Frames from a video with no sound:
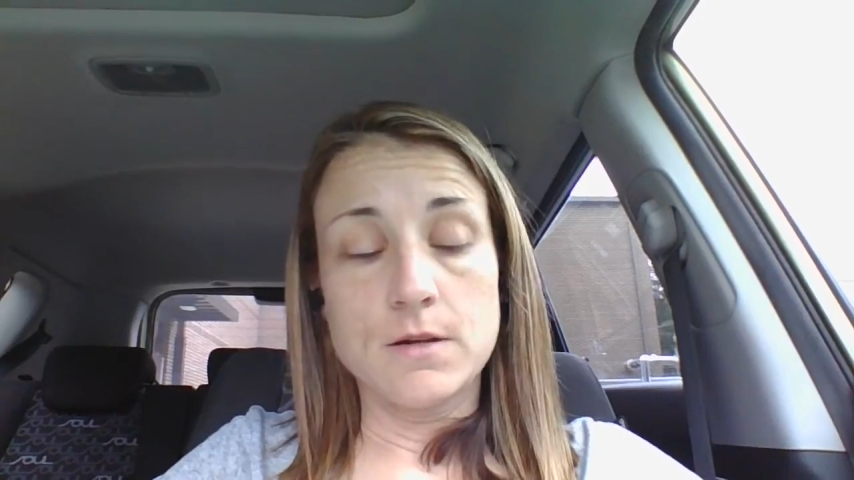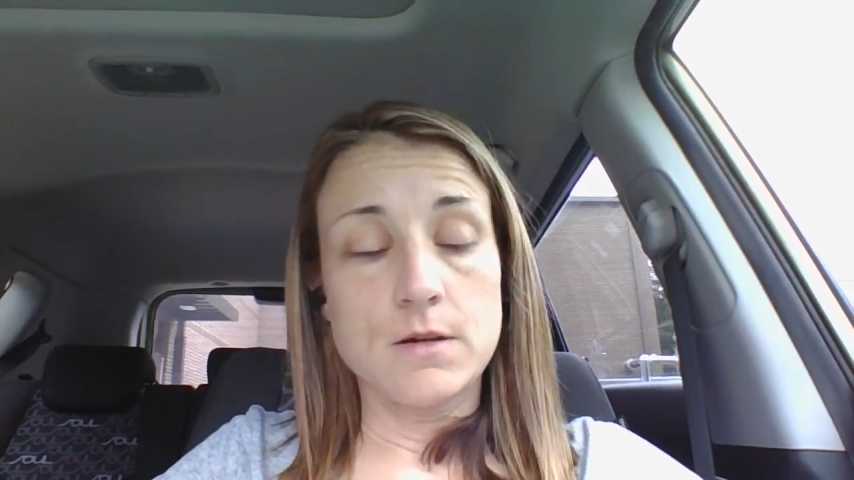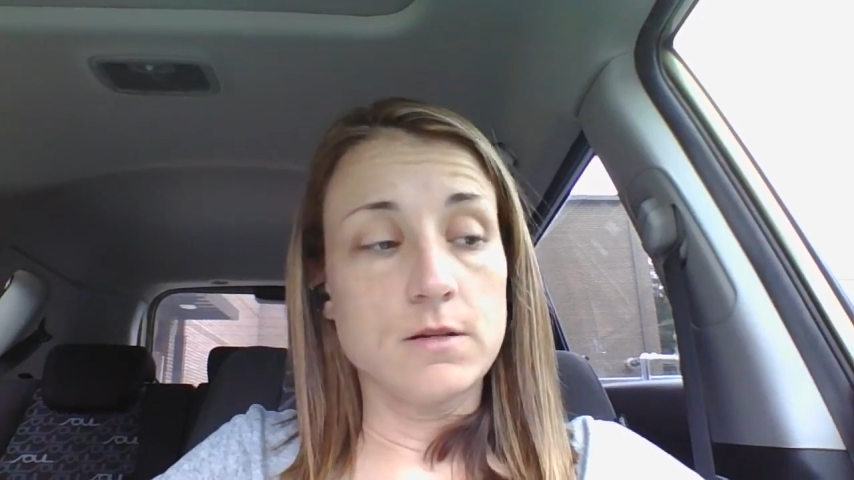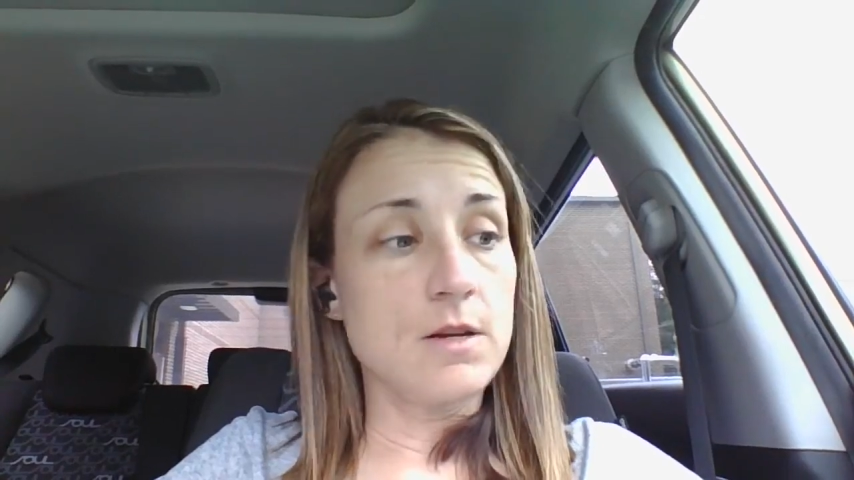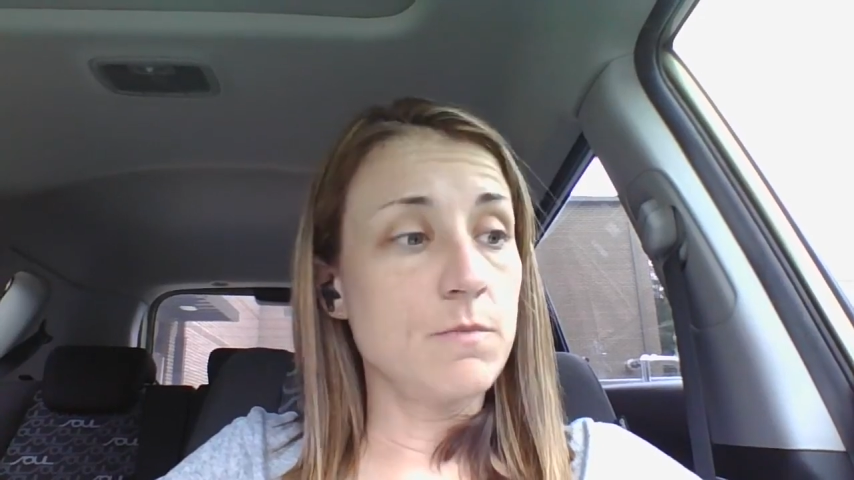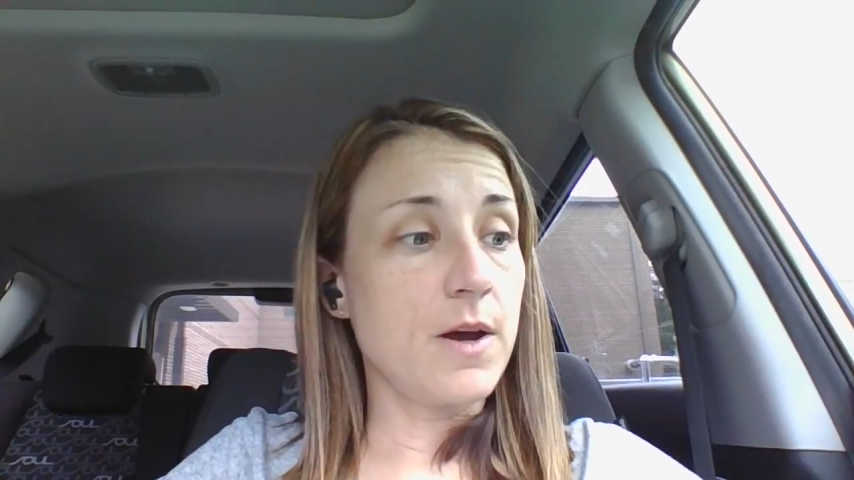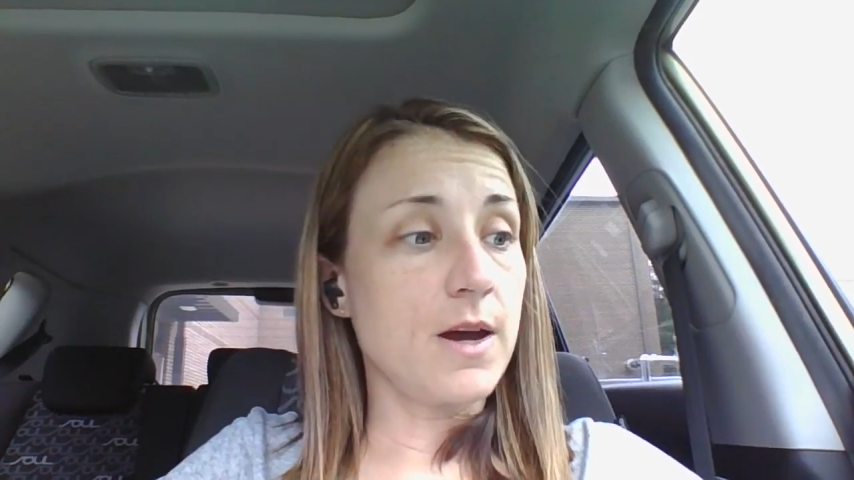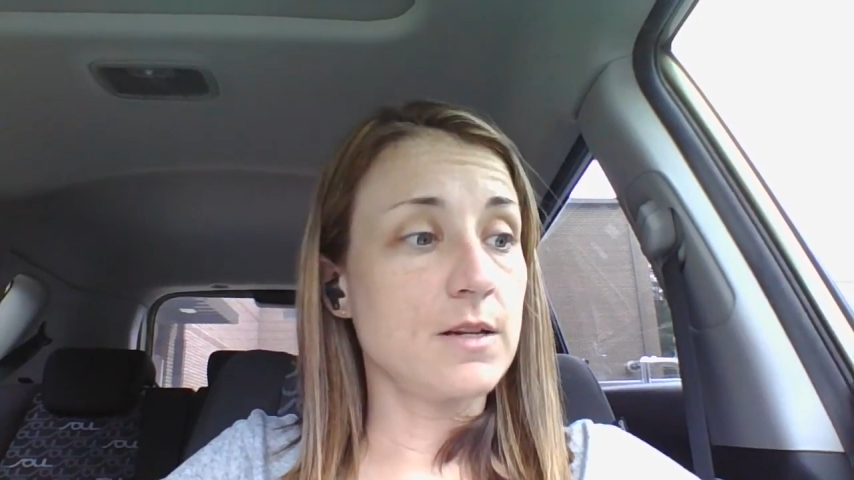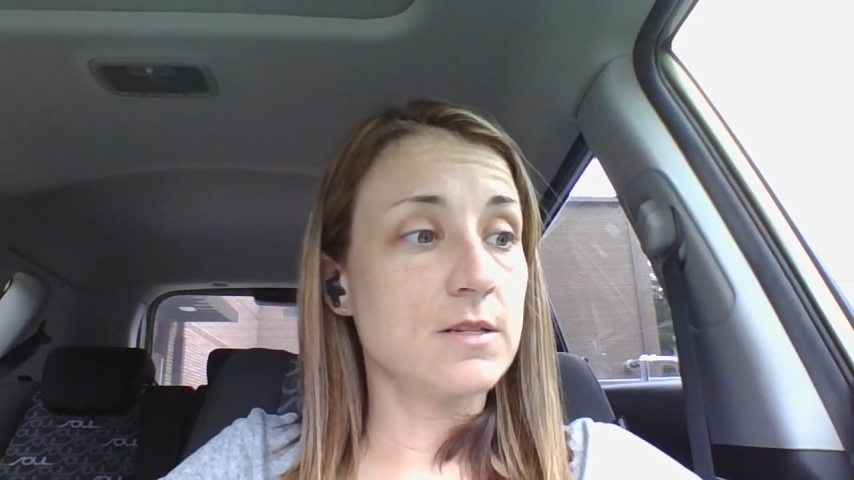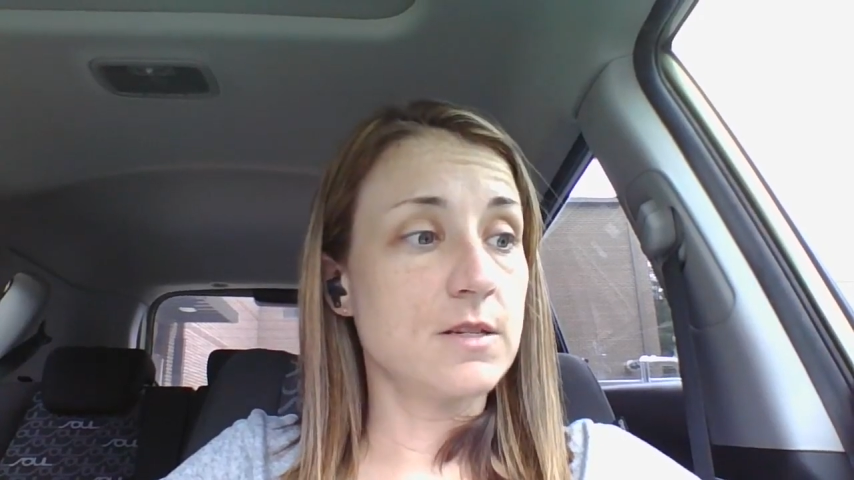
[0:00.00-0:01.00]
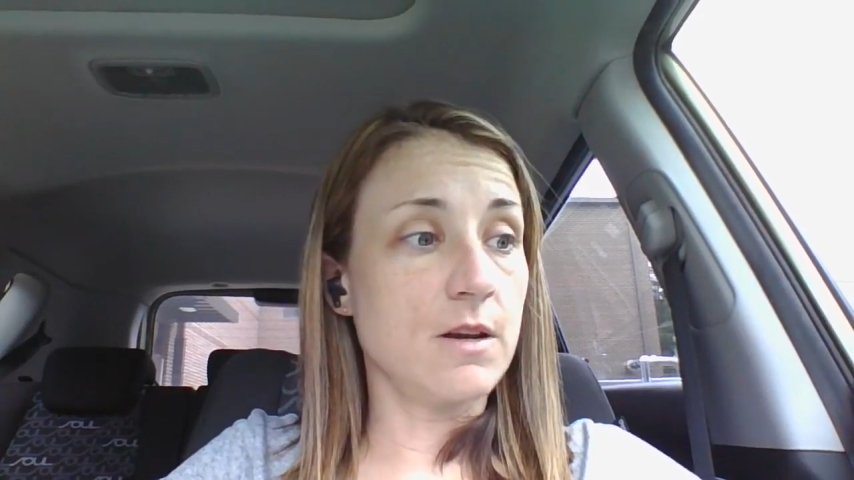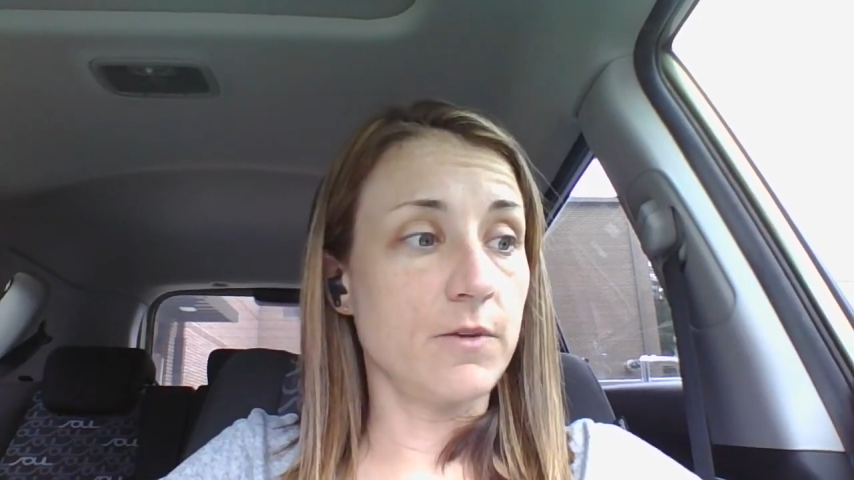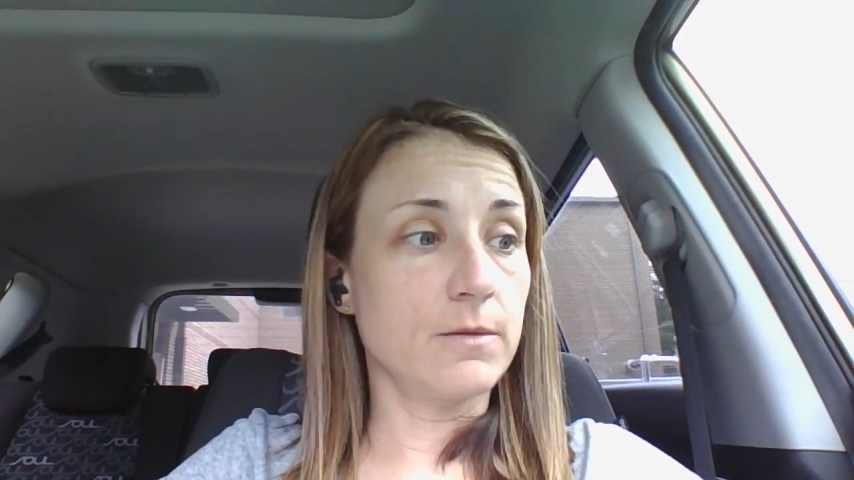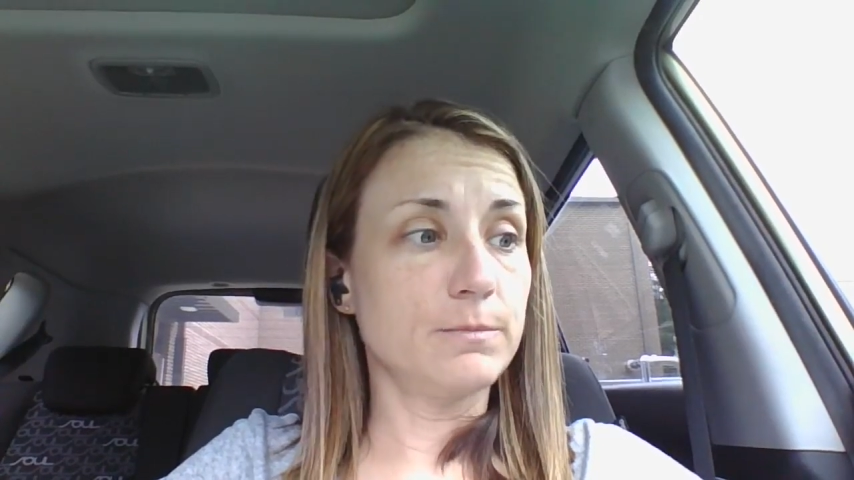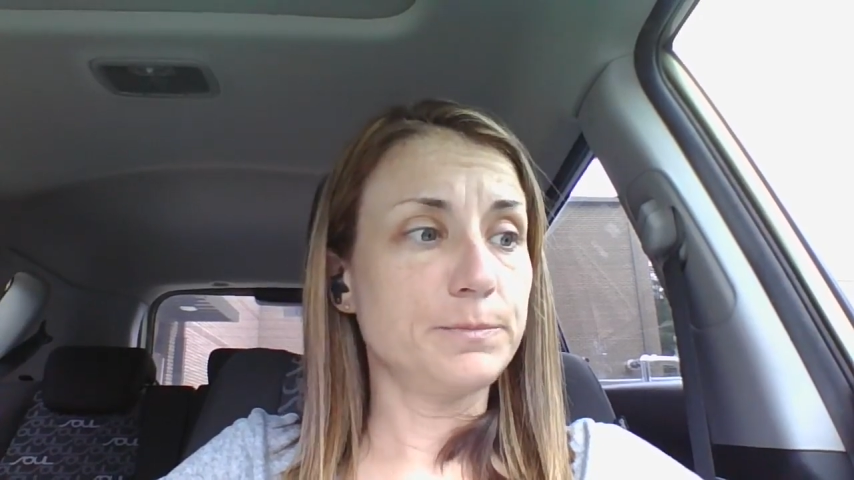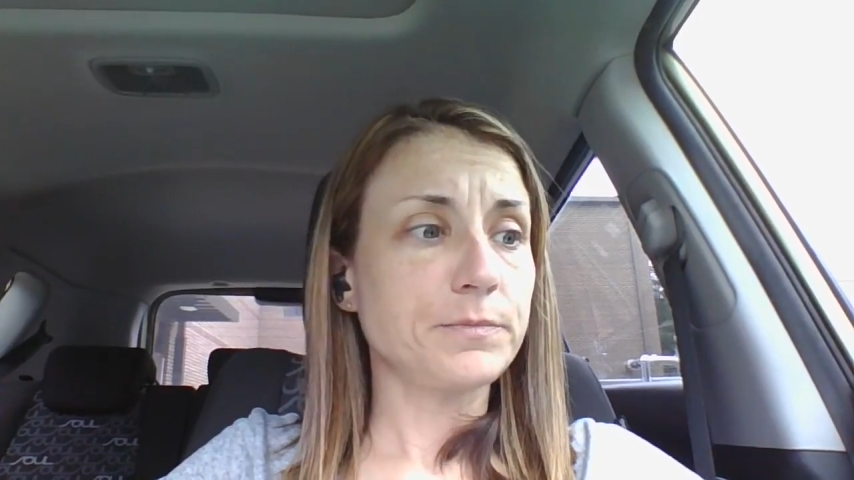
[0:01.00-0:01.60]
because impact is different.